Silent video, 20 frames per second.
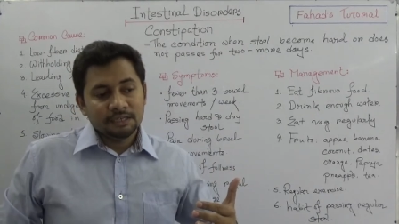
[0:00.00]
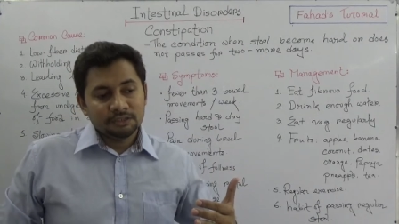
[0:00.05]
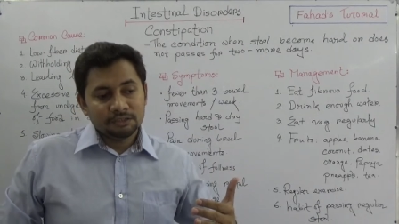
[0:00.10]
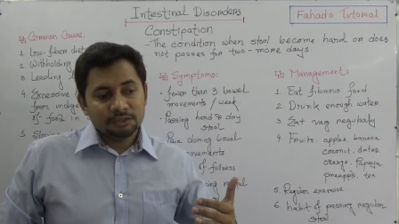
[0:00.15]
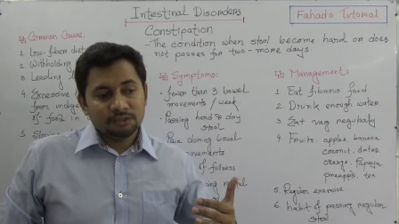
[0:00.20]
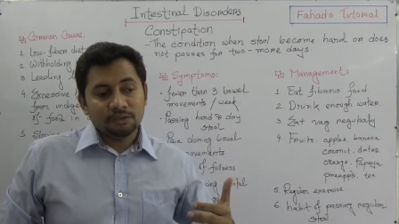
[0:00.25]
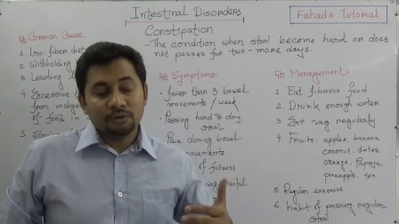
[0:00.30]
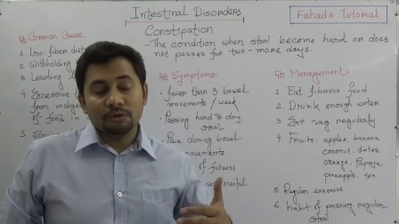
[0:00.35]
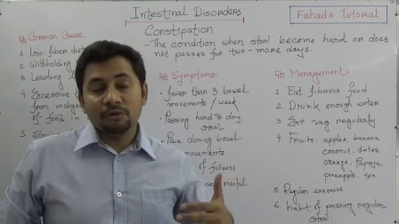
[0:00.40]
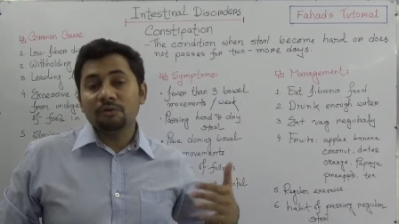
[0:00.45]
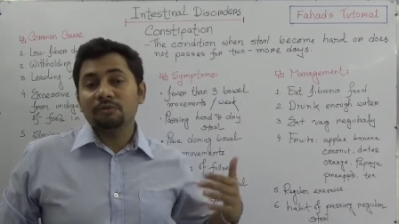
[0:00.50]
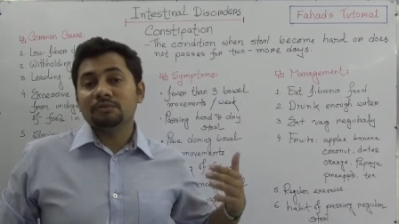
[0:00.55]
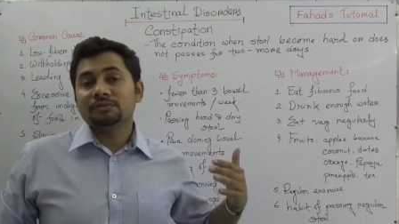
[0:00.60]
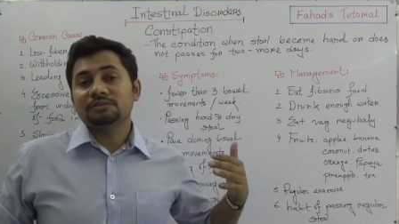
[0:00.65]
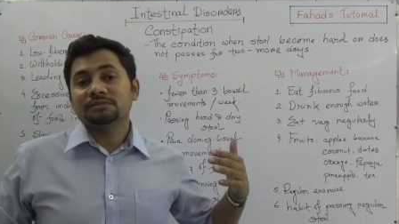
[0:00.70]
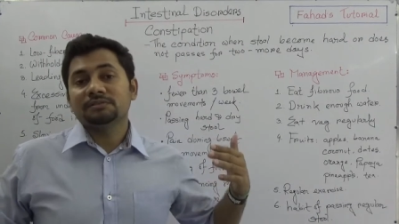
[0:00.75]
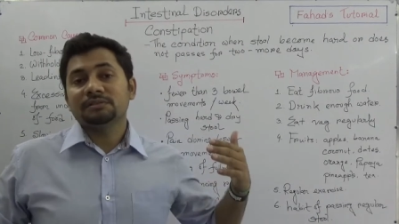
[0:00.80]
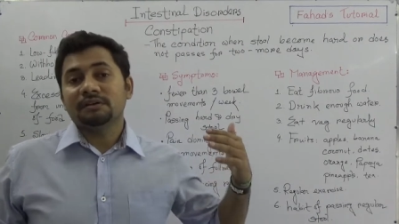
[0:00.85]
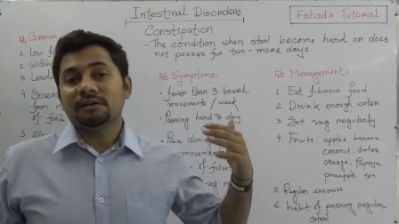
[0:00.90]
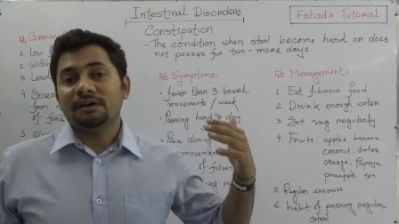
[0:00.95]
to go
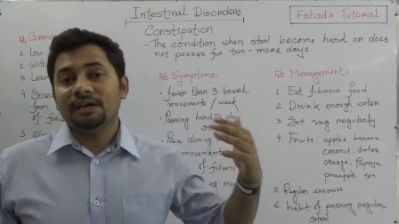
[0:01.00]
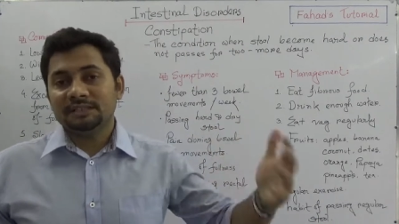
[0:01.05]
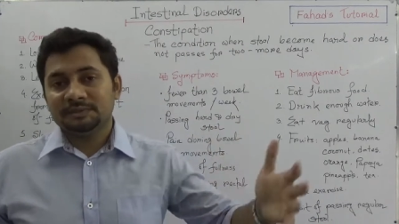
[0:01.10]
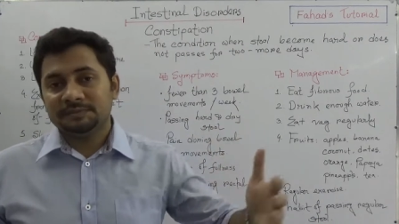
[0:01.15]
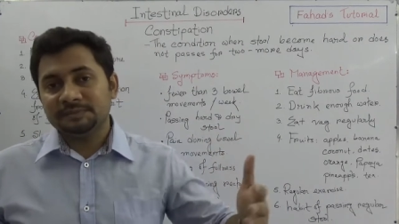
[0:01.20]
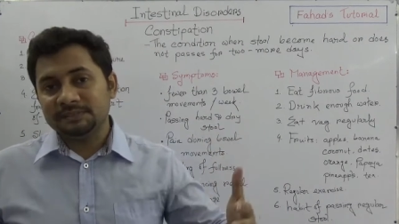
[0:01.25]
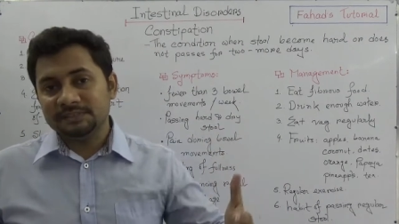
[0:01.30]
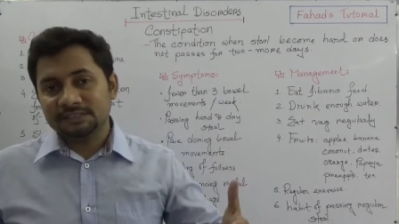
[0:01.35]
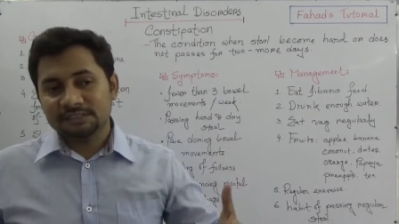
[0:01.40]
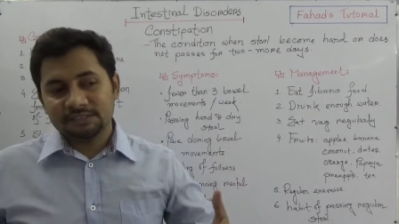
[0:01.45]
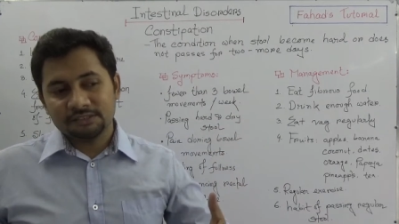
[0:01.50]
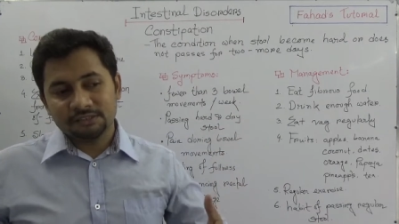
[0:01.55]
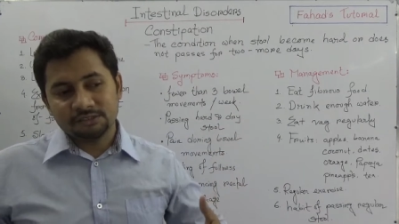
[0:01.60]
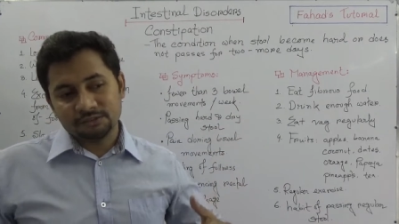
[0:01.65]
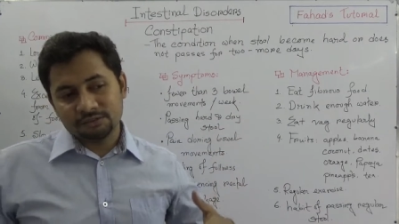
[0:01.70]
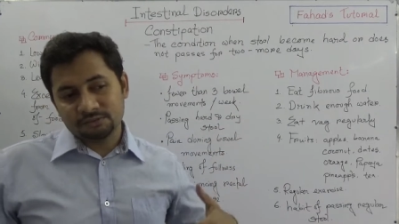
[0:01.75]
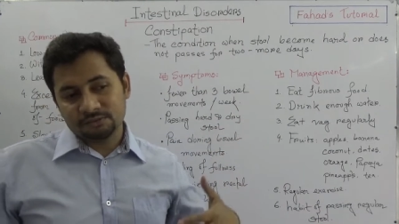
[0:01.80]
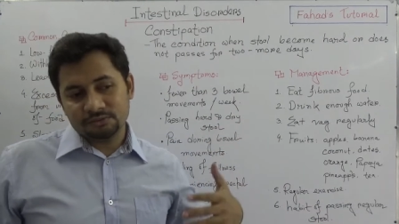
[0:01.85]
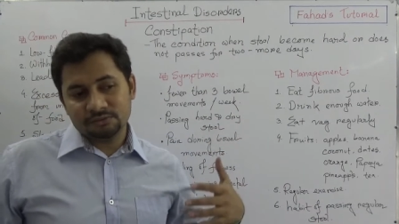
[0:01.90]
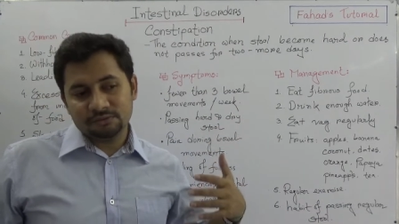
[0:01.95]
to the hospitals or
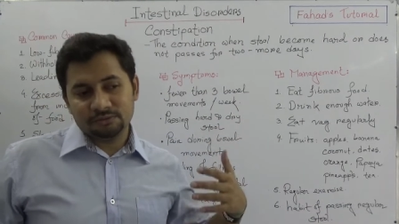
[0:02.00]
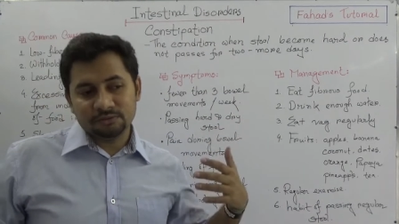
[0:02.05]
to,